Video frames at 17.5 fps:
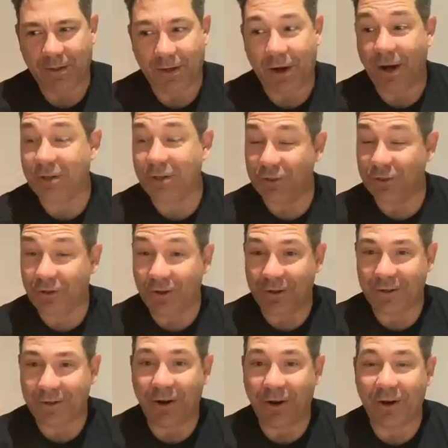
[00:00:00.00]
I do
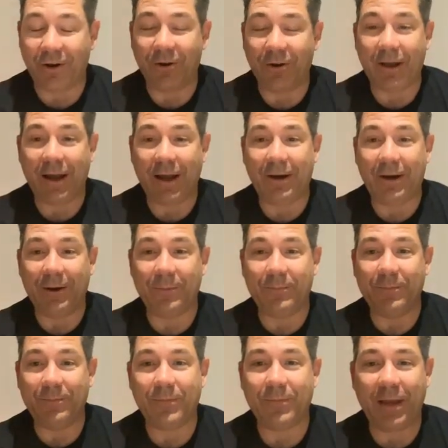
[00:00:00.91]
not know.
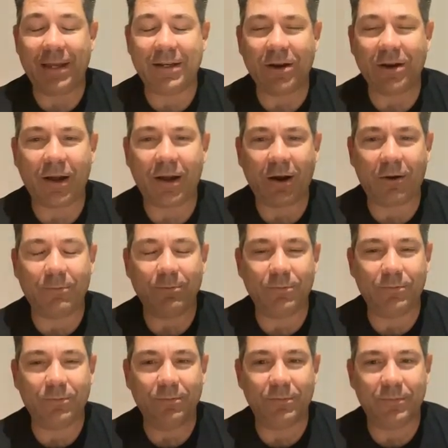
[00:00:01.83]
And I'm
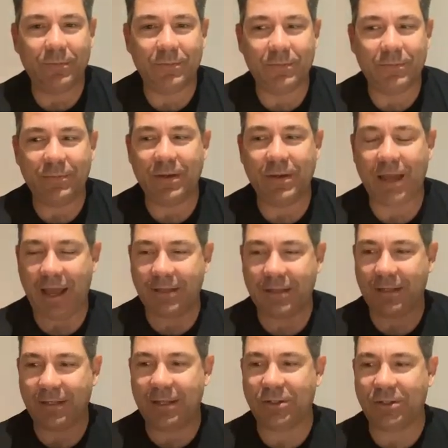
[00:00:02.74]

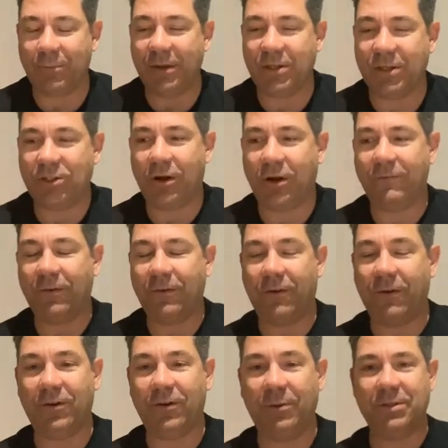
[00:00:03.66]
as I mentioned,
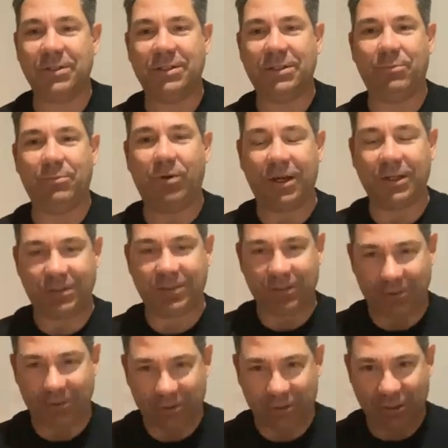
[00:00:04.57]
I've limited mine
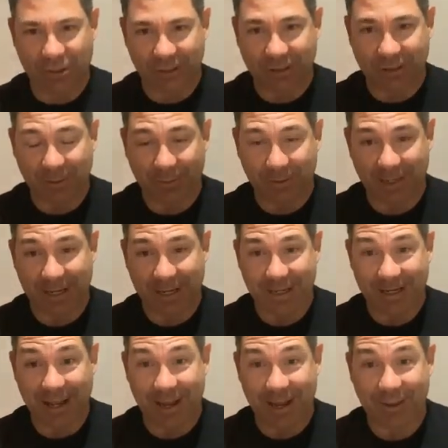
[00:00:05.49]
to just the Be
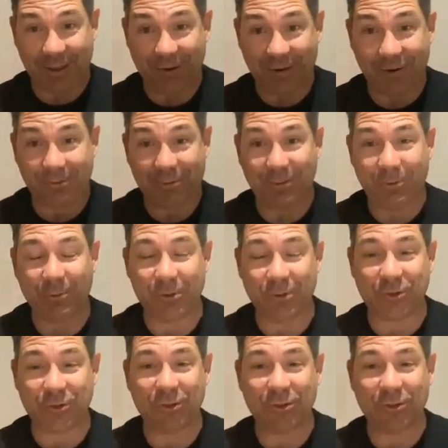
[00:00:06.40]
Here Now era, which